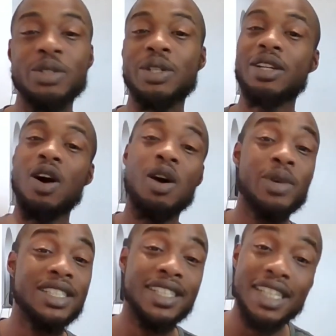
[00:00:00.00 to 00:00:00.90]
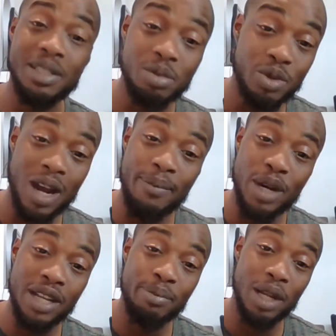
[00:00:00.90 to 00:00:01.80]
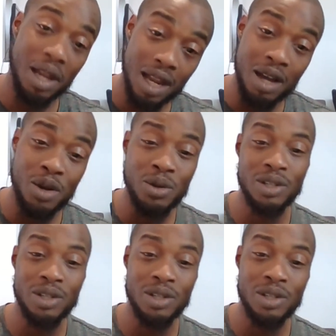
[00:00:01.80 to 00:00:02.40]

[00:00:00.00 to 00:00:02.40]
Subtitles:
can always hit that subscribe button below.